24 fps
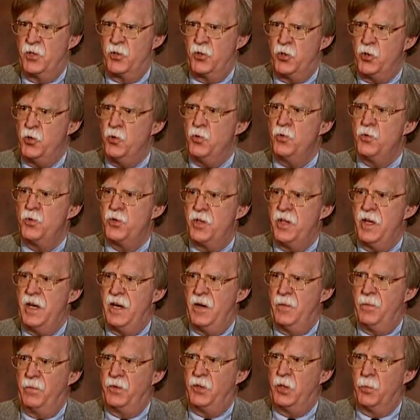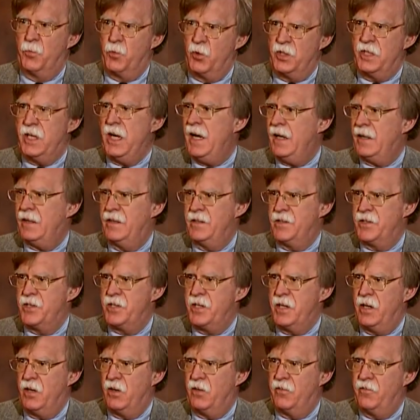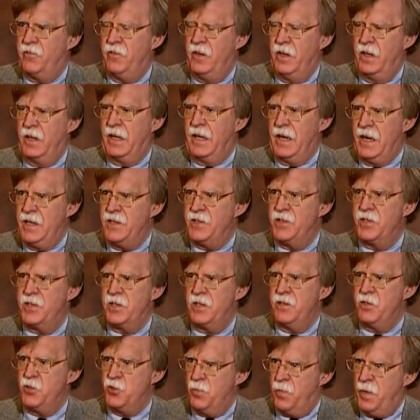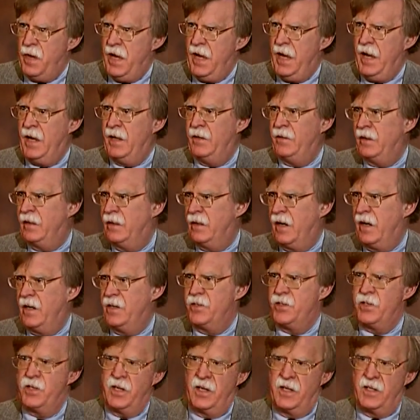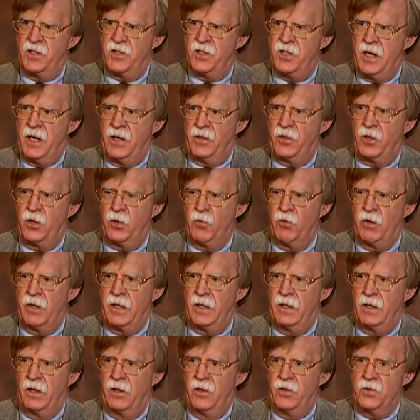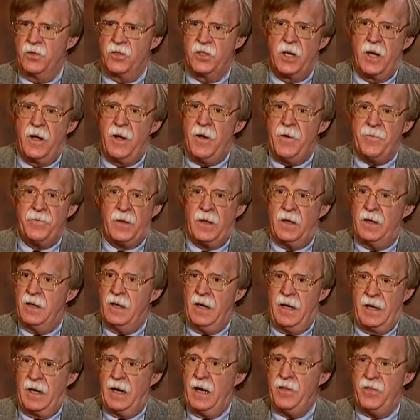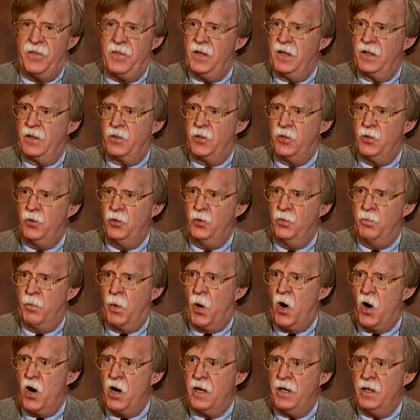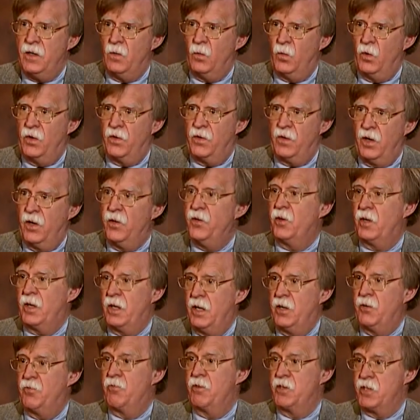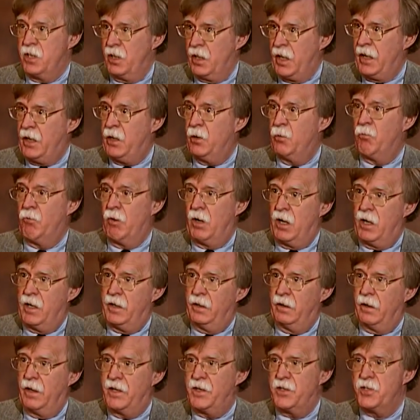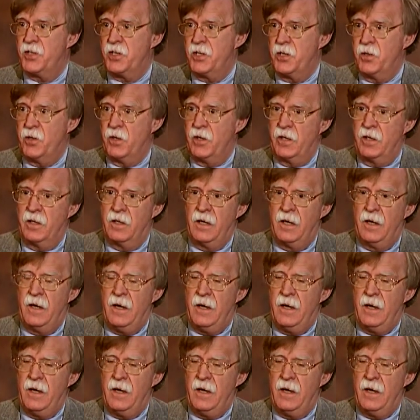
is use them to protect itself against Japan, the United States, South Korea, and others, and I think to bargain with other countries like Iran, like Syria,